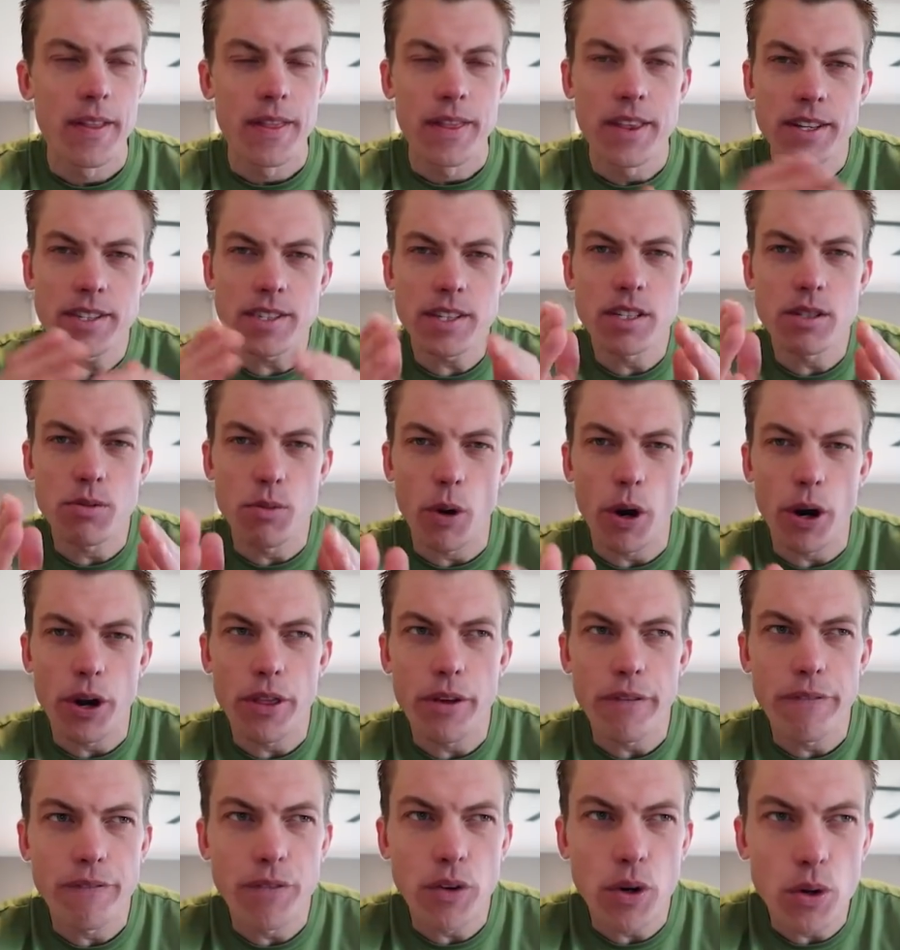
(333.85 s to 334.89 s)
This is where
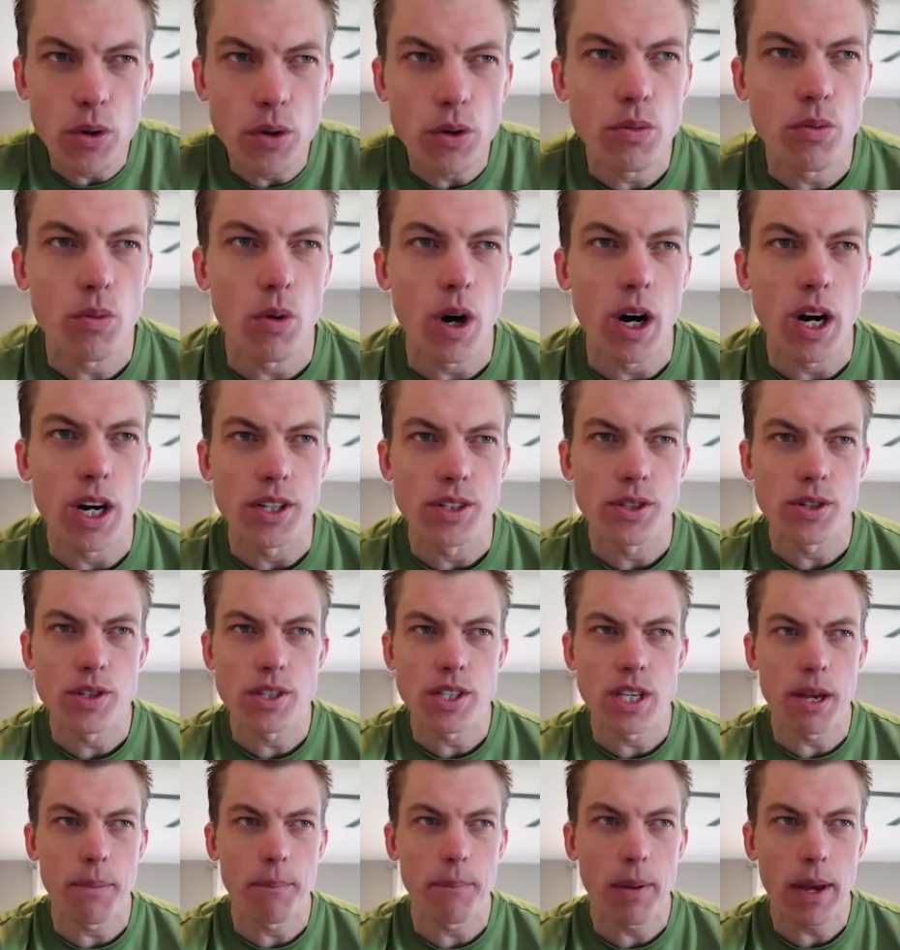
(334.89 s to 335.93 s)
the food was. You
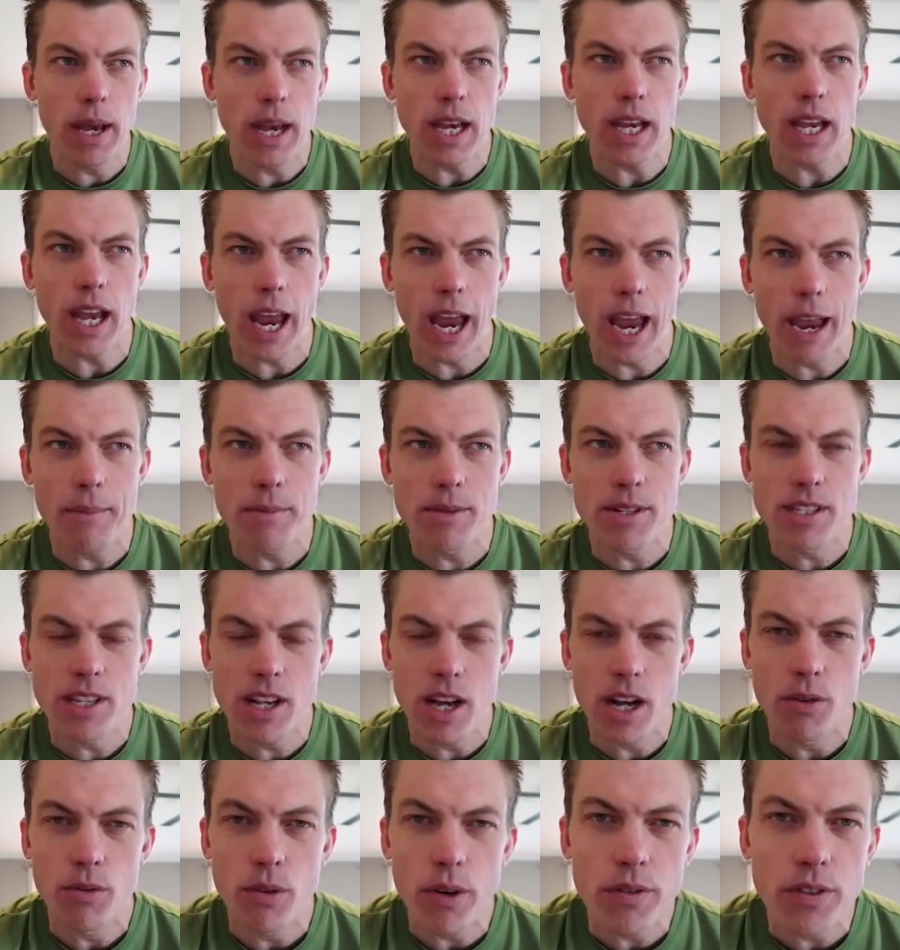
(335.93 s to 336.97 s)
see, pink
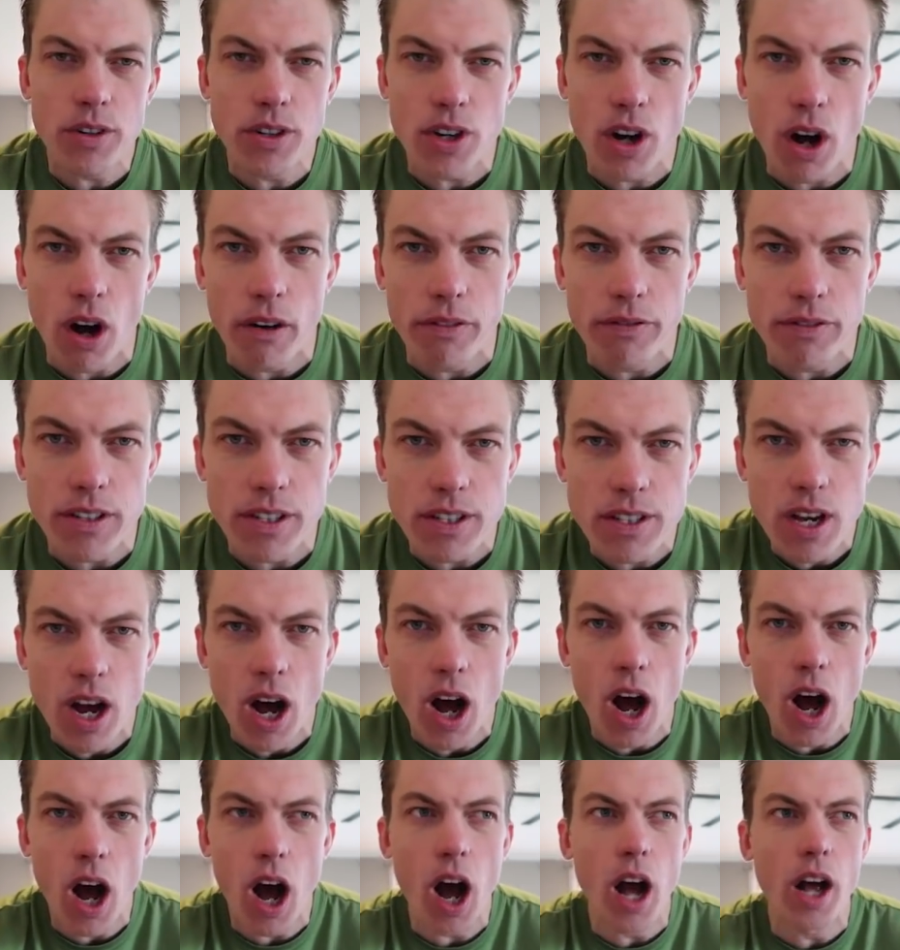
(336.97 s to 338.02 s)
Amazon River dolphins
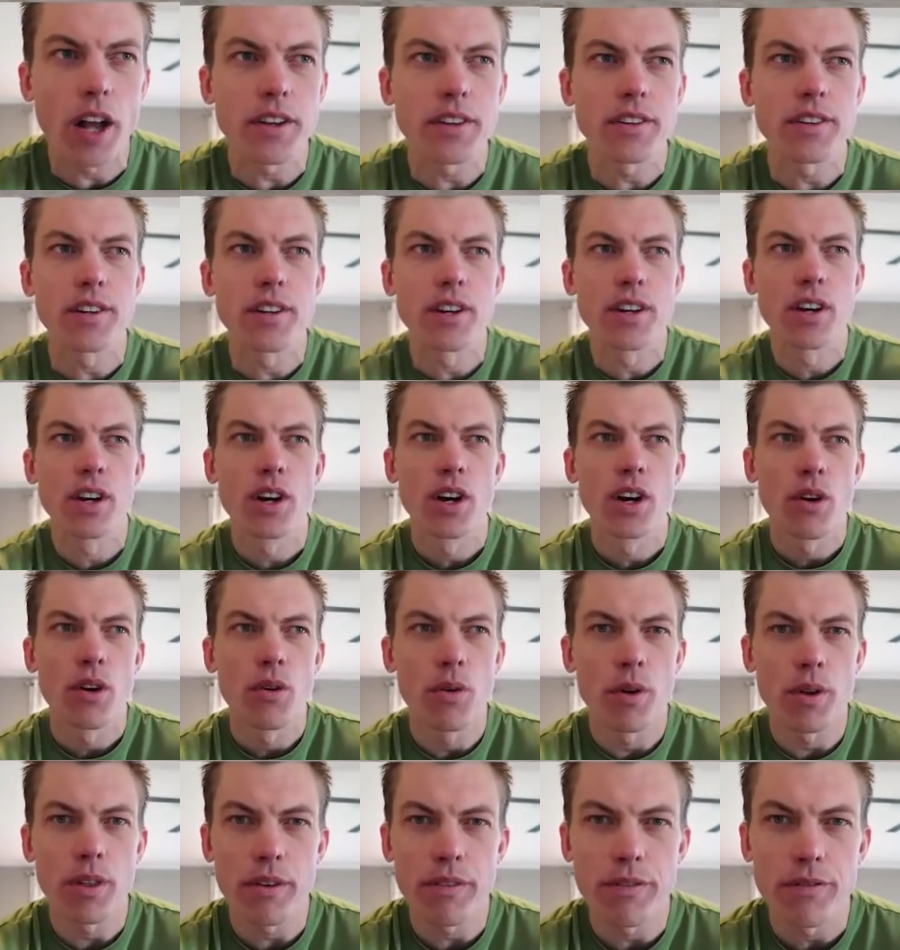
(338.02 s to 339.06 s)
hunt
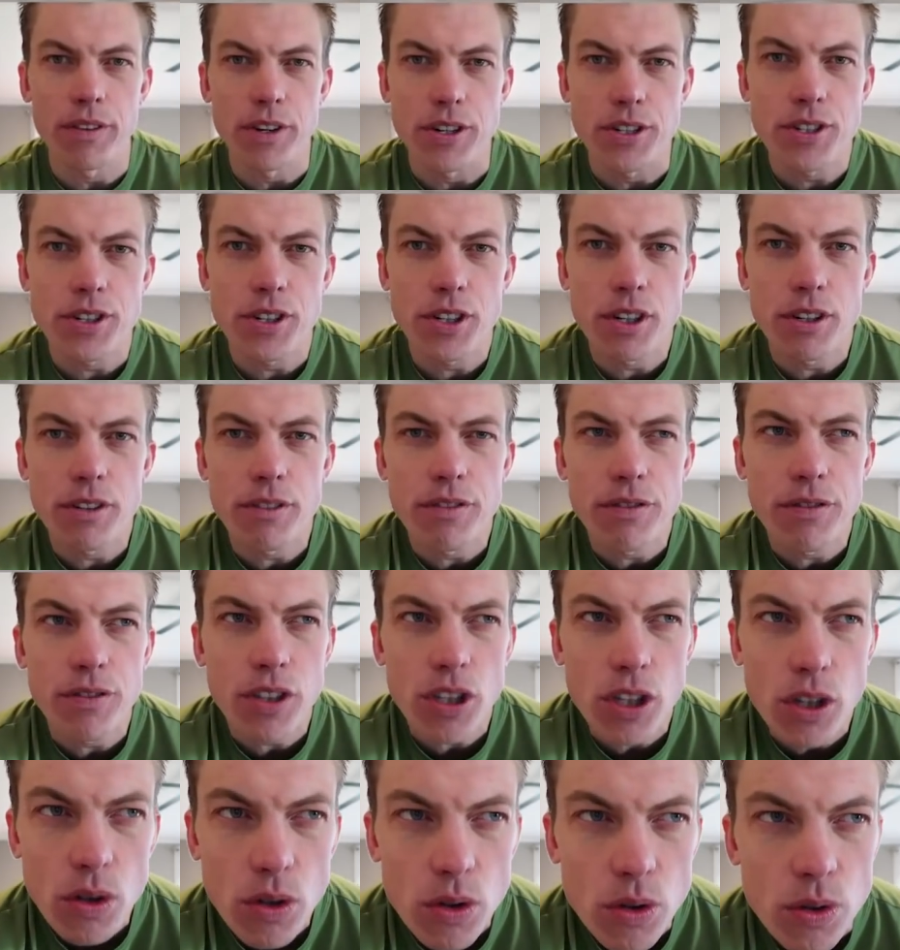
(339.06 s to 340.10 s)
where the fish are
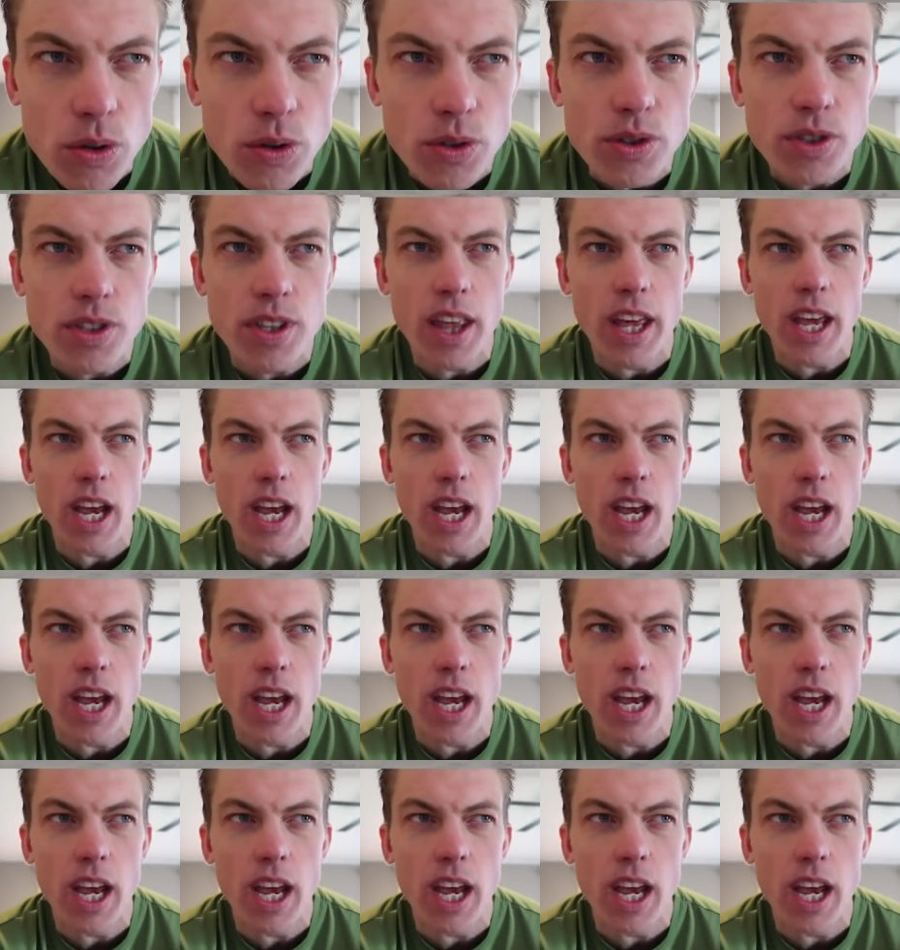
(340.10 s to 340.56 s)
confused.